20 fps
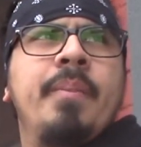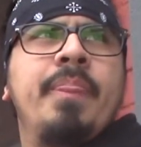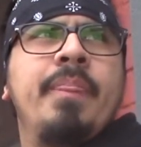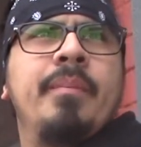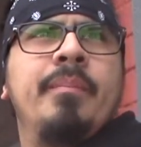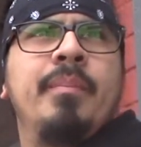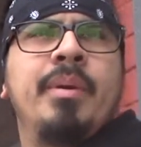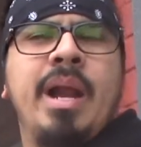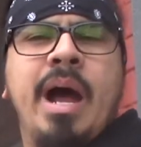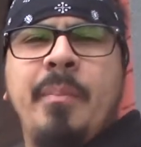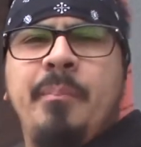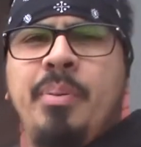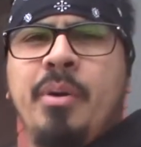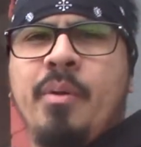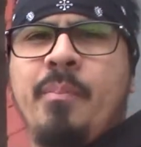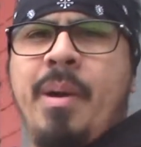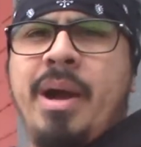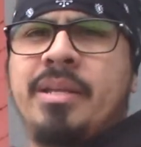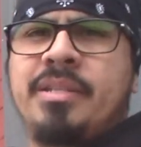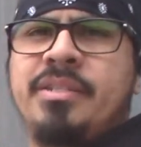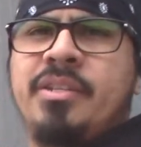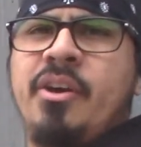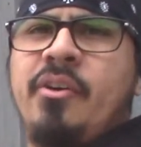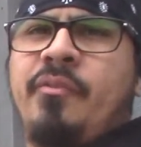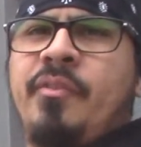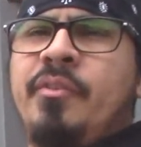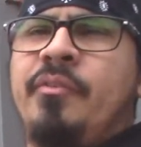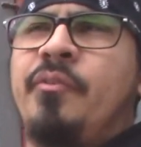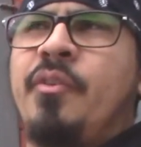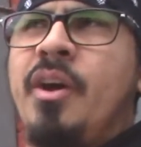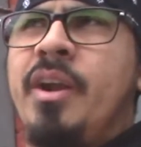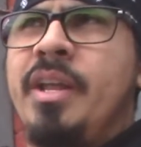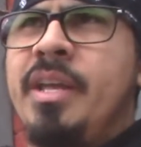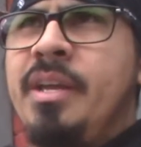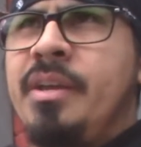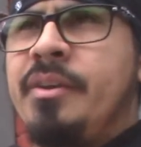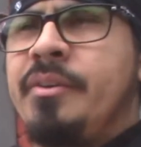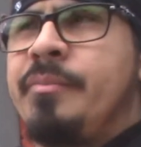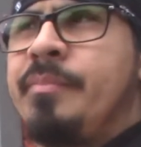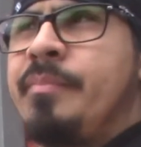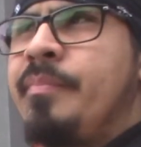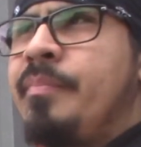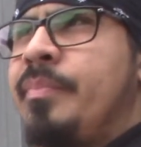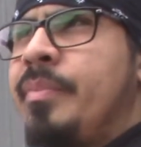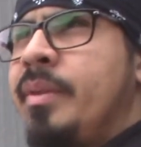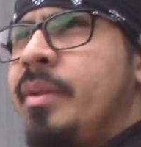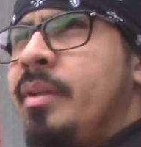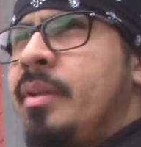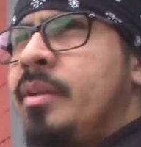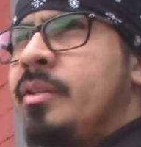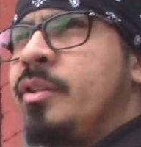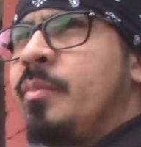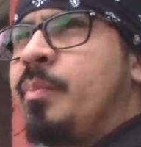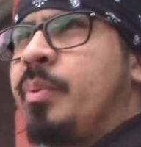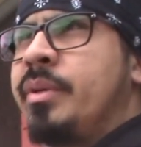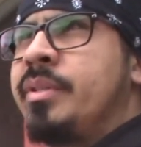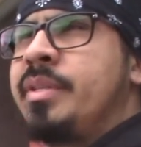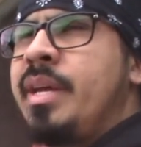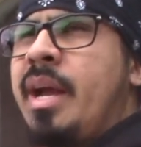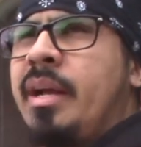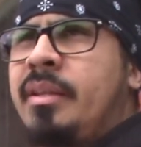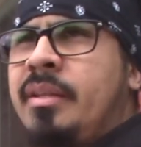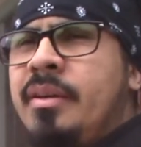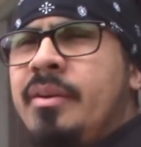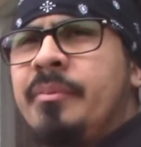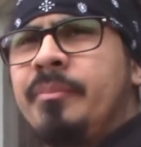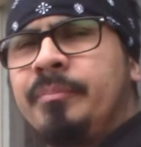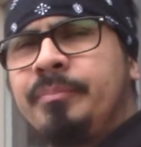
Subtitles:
But I put myself in front of him to protect him.